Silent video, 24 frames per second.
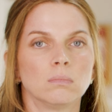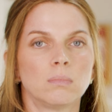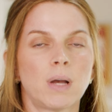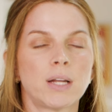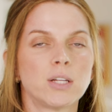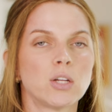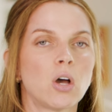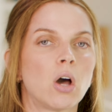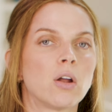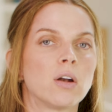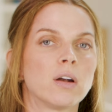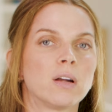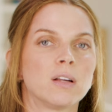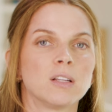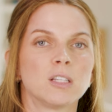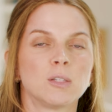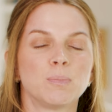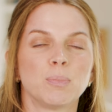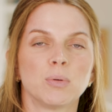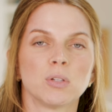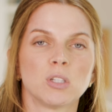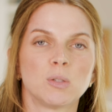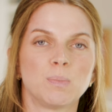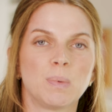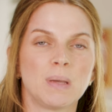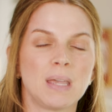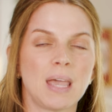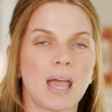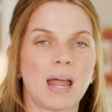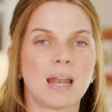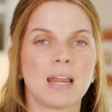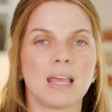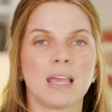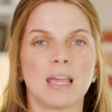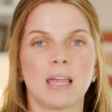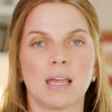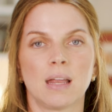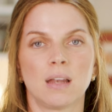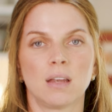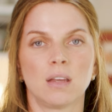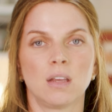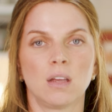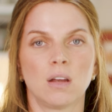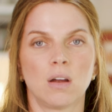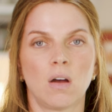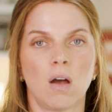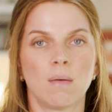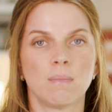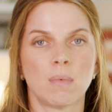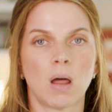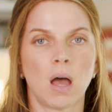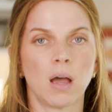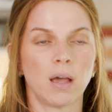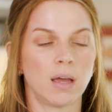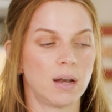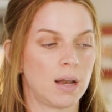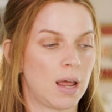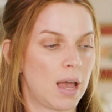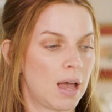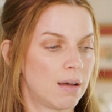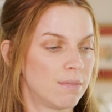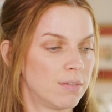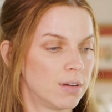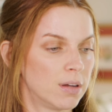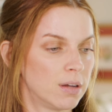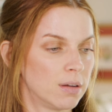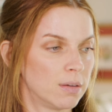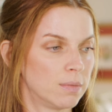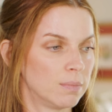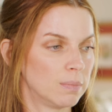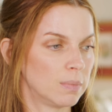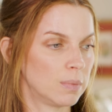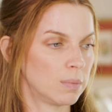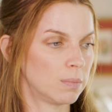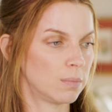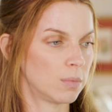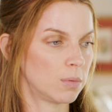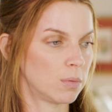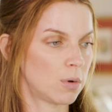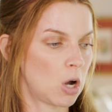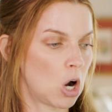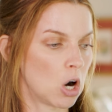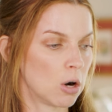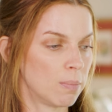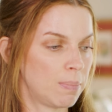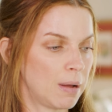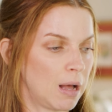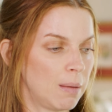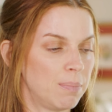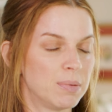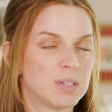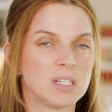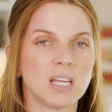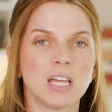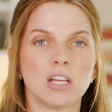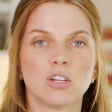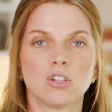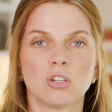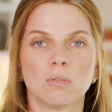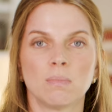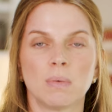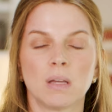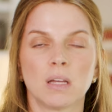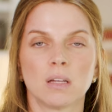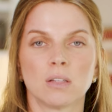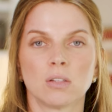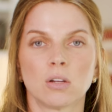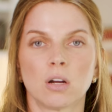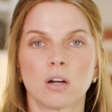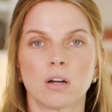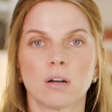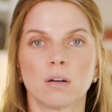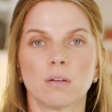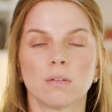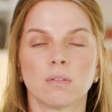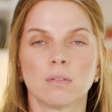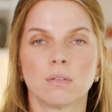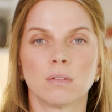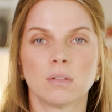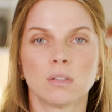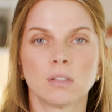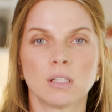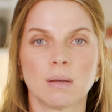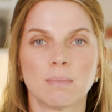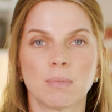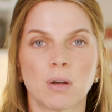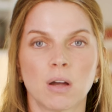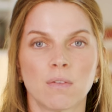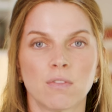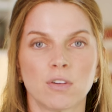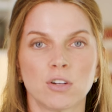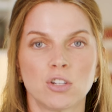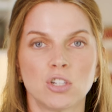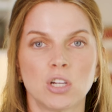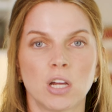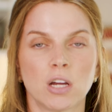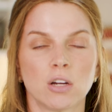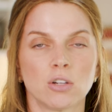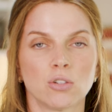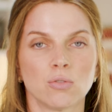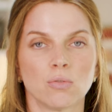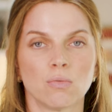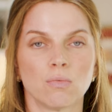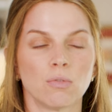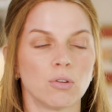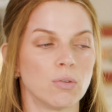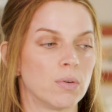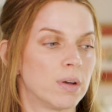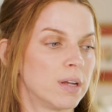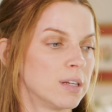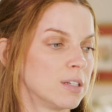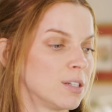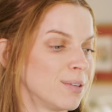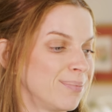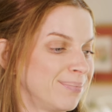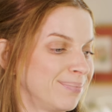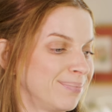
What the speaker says: my daughter can spill spaghetti and, I'm not going to have a heart palpitation because our slip-covered chairs were ruined.